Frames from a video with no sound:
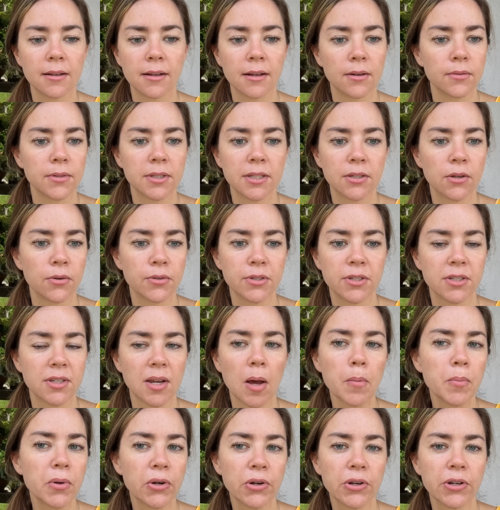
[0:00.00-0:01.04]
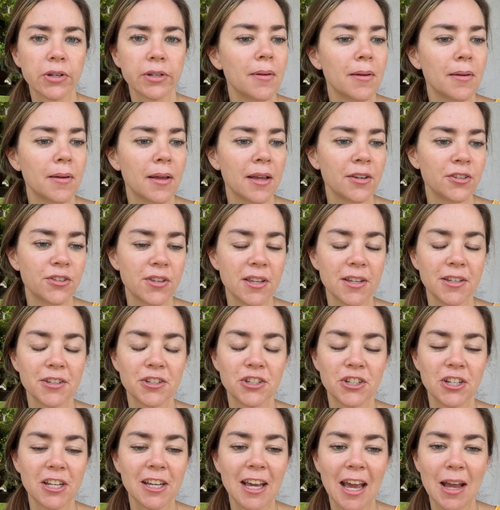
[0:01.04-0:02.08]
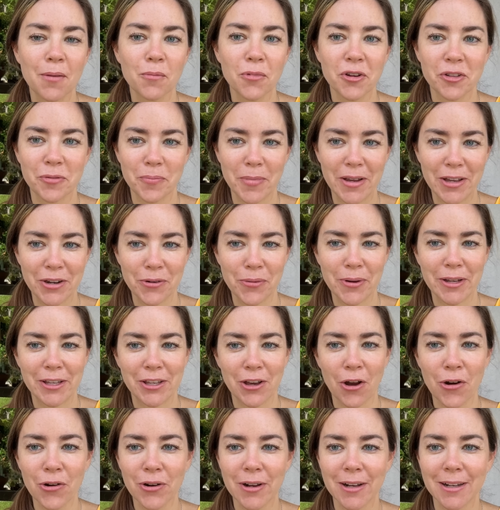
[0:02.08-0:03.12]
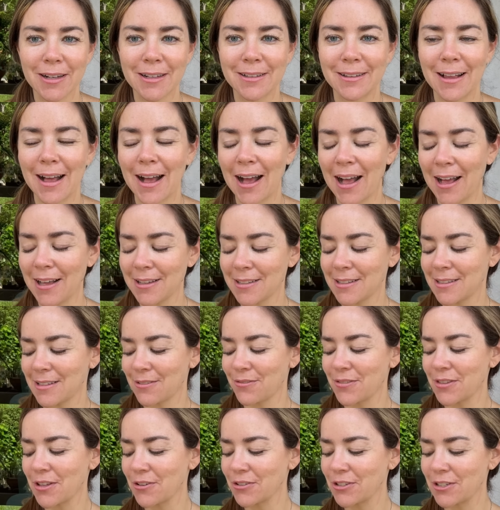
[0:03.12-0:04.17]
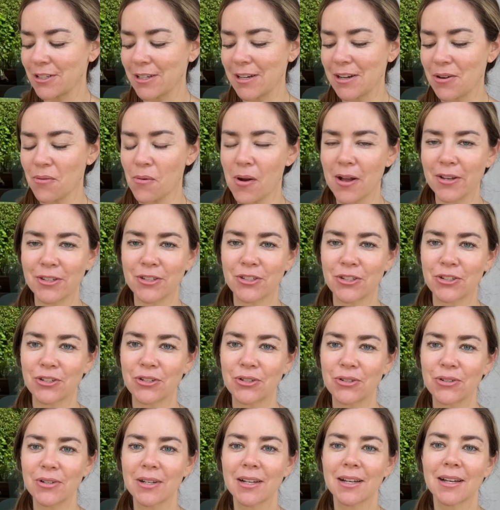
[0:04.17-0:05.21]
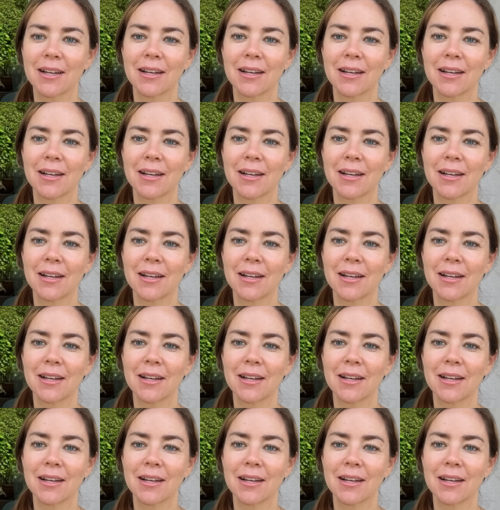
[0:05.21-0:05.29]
I was so stubborn. And then she came with me to a yoga class, even though she didn't want to.